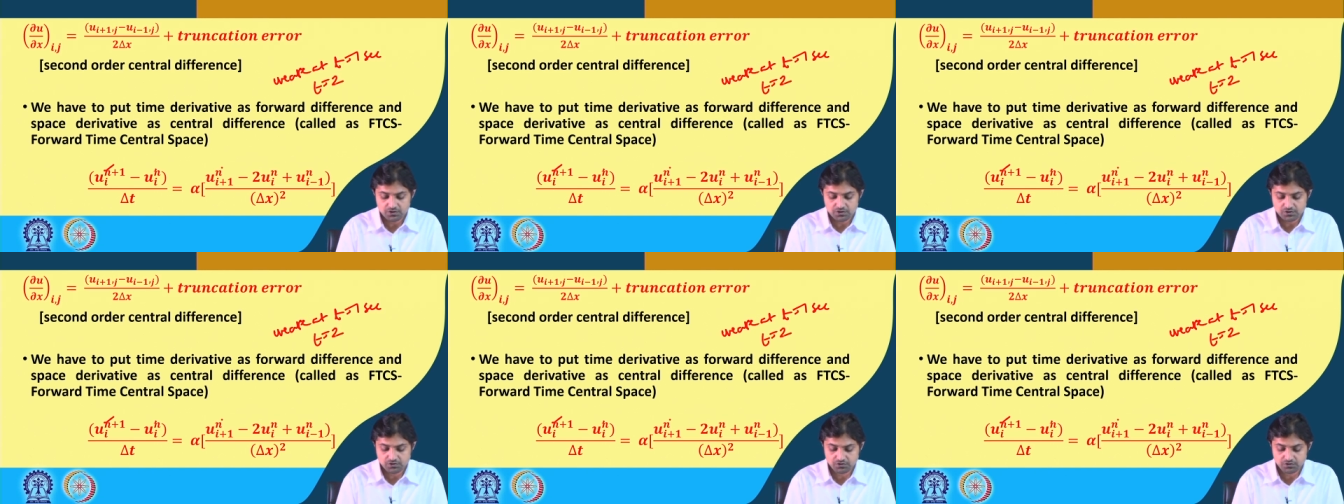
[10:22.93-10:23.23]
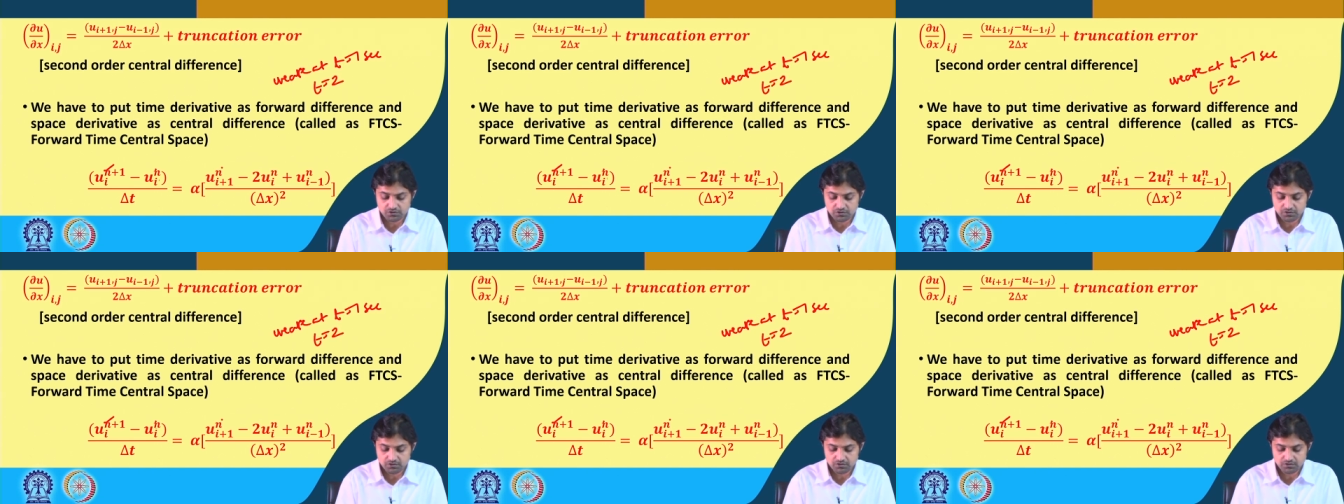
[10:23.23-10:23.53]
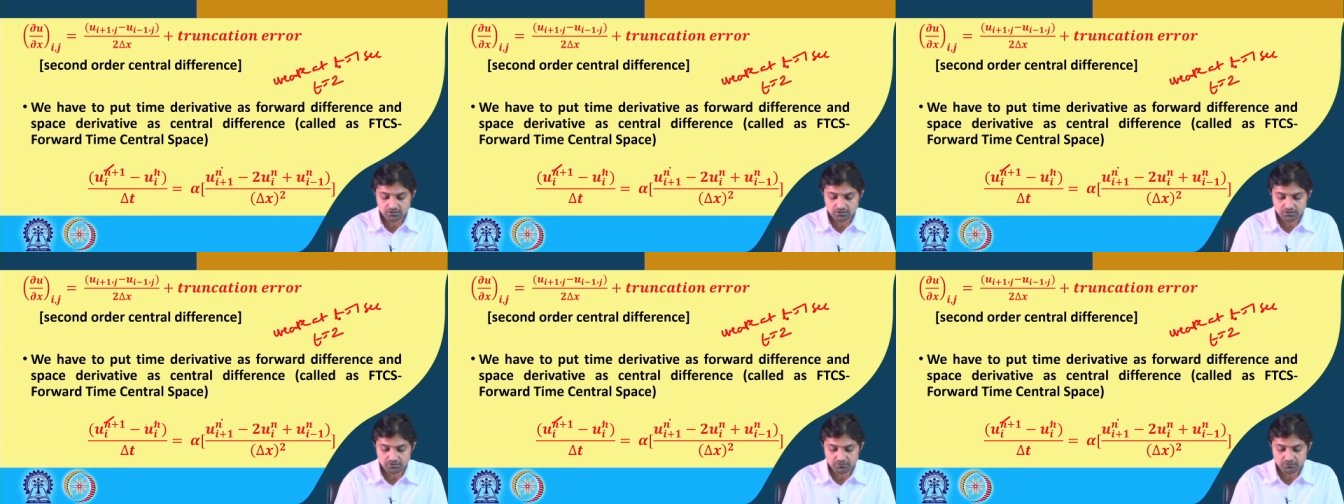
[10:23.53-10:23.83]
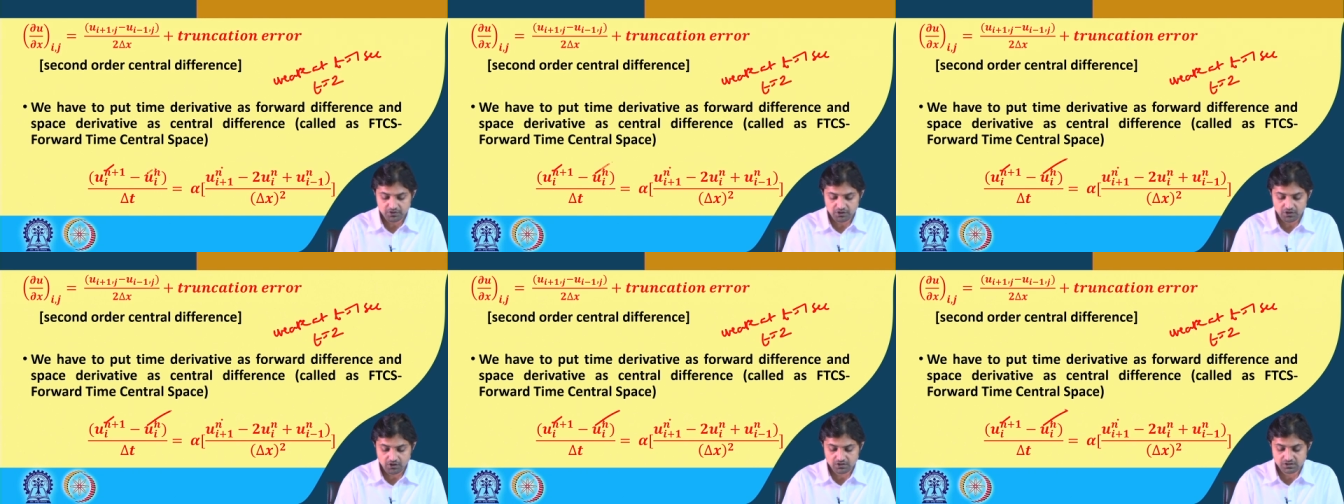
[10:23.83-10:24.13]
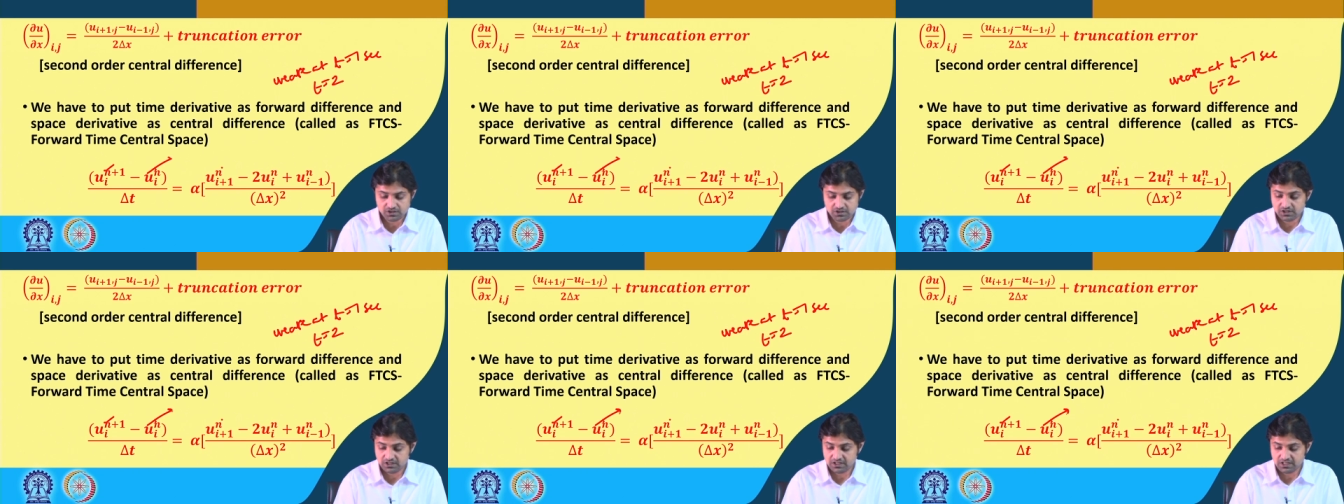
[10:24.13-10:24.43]
so,
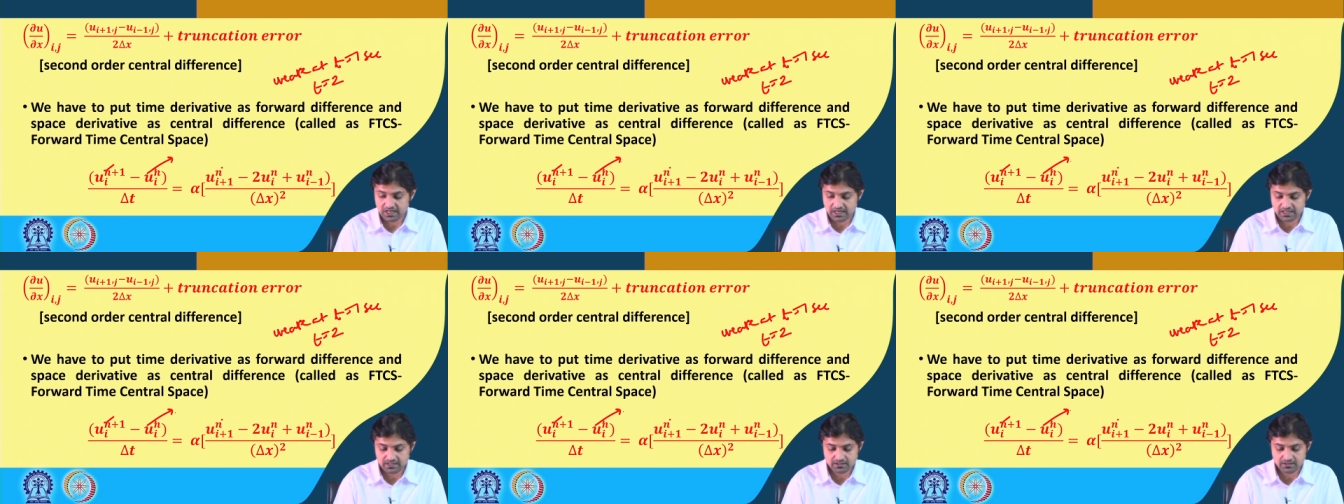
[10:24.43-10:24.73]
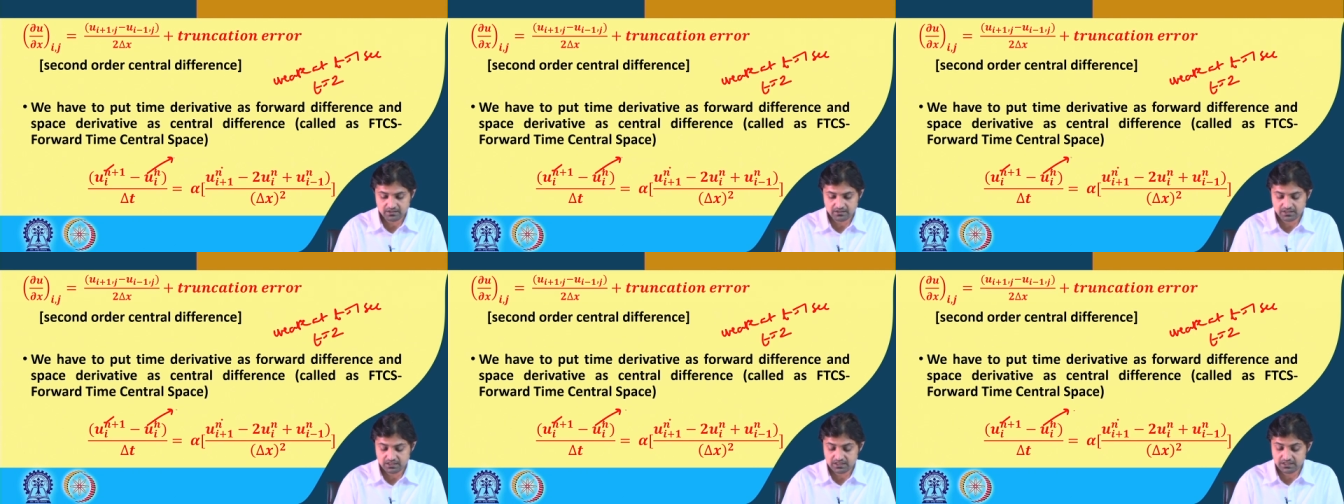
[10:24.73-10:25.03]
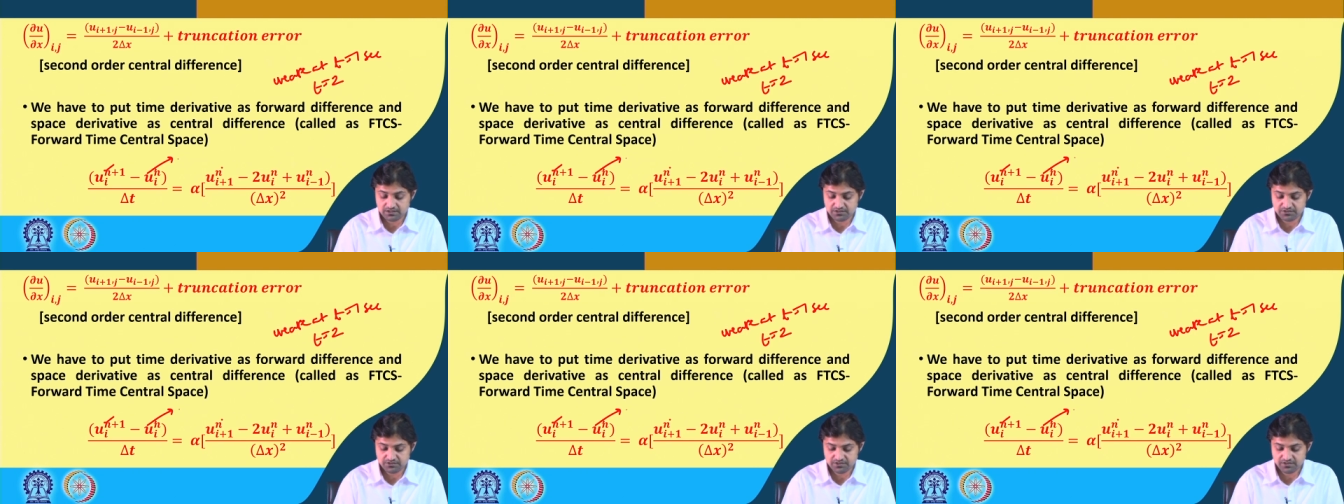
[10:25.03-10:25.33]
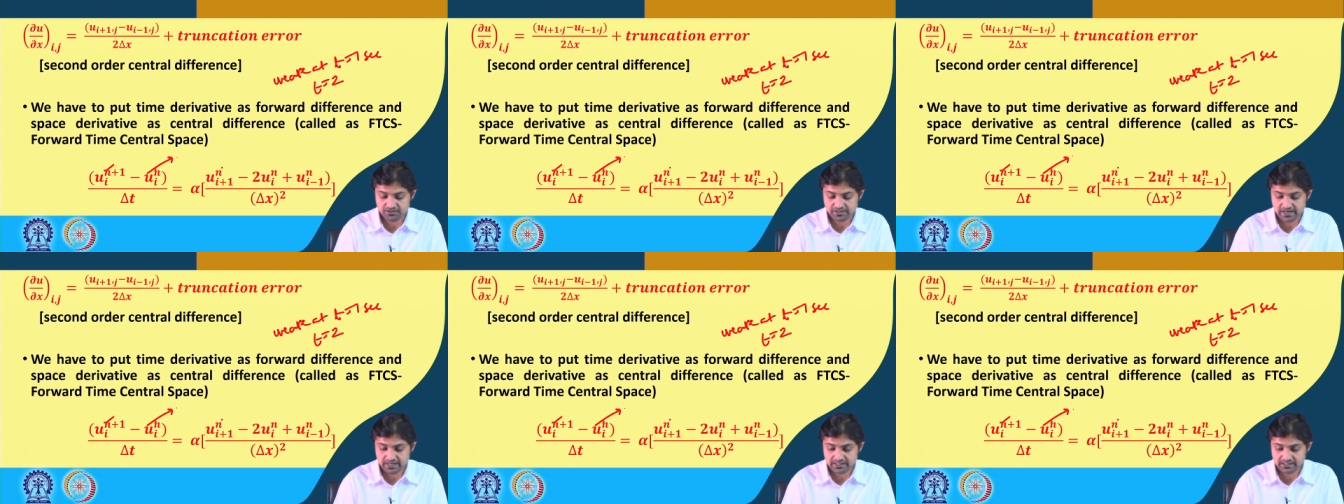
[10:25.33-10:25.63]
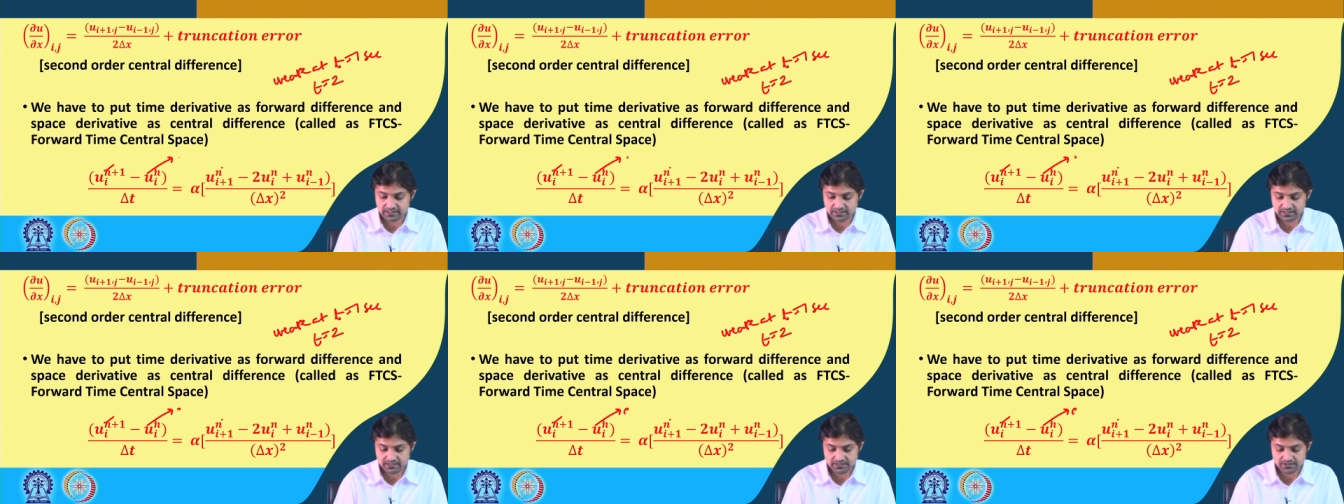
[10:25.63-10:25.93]
velocity at t this is
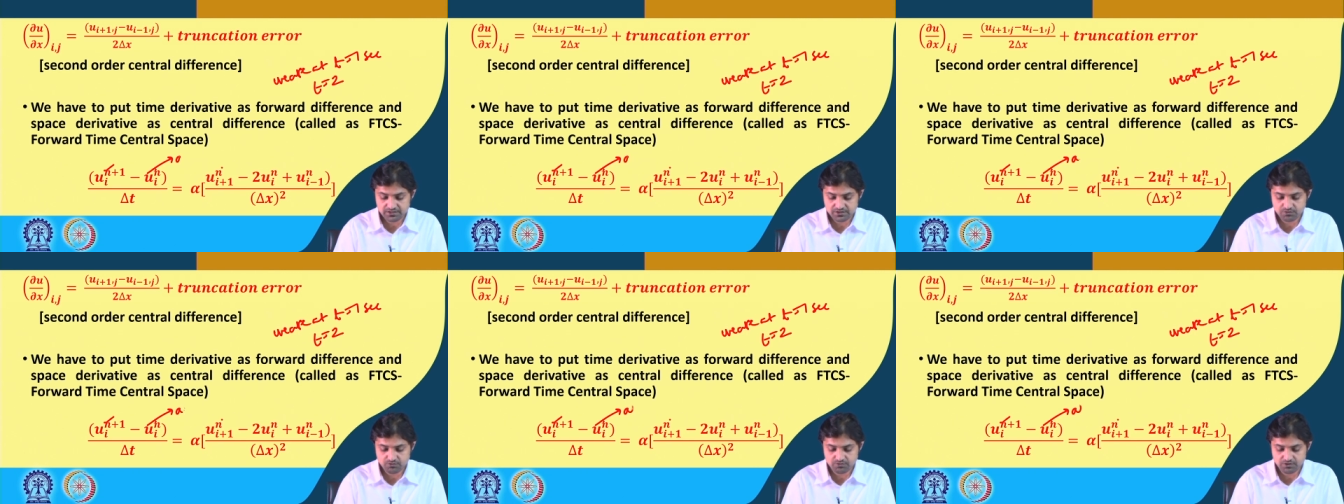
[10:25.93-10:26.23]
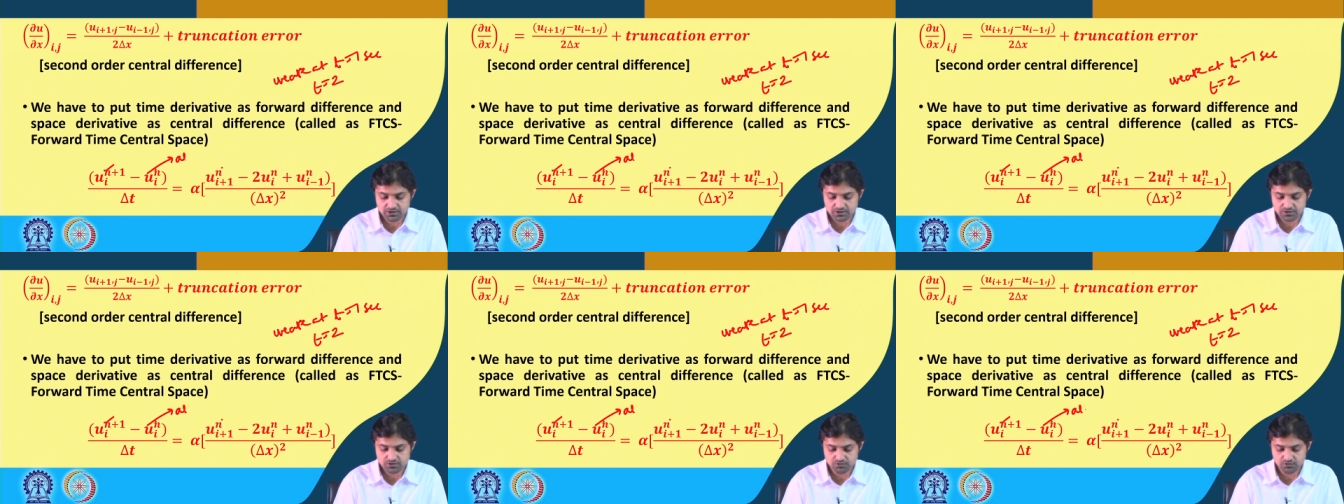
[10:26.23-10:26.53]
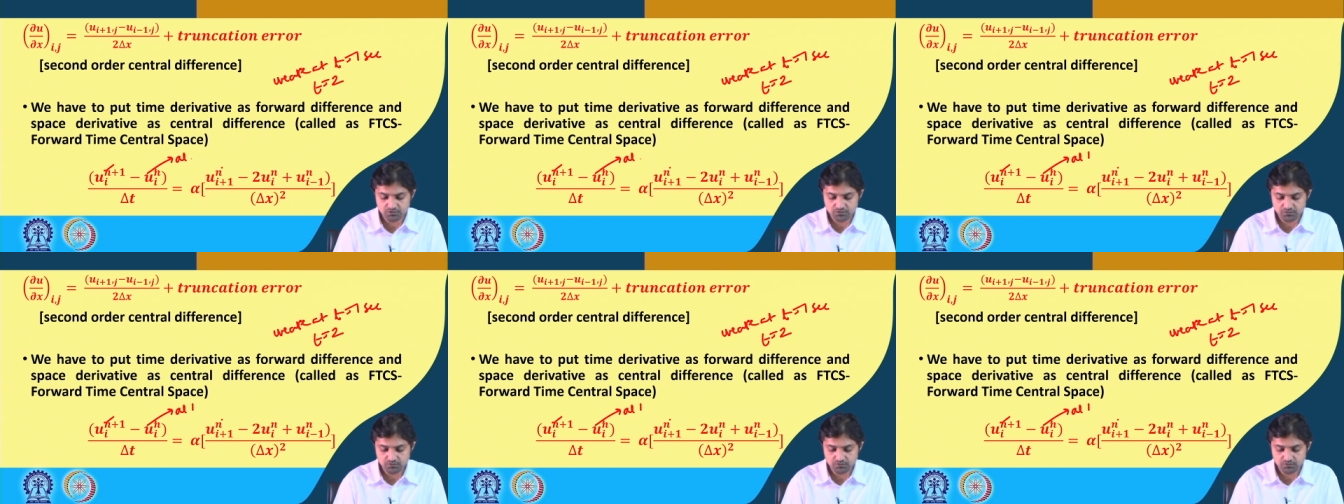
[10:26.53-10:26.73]
at t is equal to